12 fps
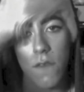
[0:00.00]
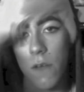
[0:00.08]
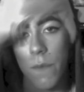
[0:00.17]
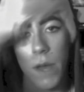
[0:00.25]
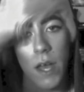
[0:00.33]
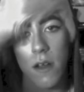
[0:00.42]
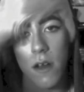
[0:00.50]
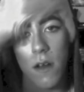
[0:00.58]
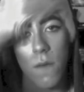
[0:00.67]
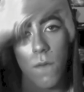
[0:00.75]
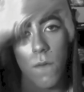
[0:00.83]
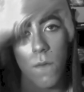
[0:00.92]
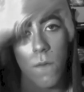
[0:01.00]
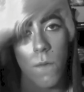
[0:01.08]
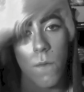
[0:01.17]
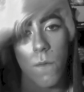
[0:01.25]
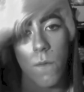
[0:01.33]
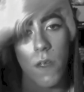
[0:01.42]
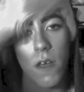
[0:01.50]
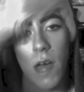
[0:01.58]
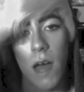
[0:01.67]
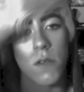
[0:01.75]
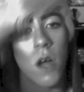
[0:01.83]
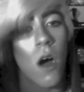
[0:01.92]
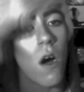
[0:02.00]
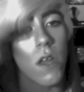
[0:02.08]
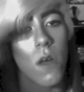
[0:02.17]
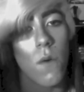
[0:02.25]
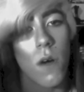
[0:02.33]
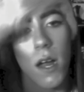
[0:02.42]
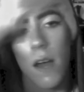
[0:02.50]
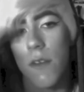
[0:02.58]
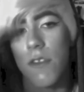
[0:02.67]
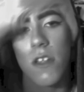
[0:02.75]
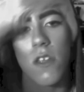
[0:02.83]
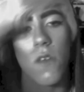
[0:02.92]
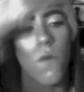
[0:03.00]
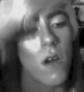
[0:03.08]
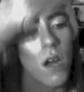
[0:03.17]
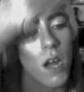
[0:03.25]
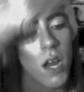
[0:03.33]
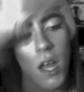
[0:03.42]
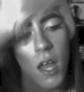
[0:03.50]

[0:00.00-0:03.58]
No matter how tall you are, how thin you are,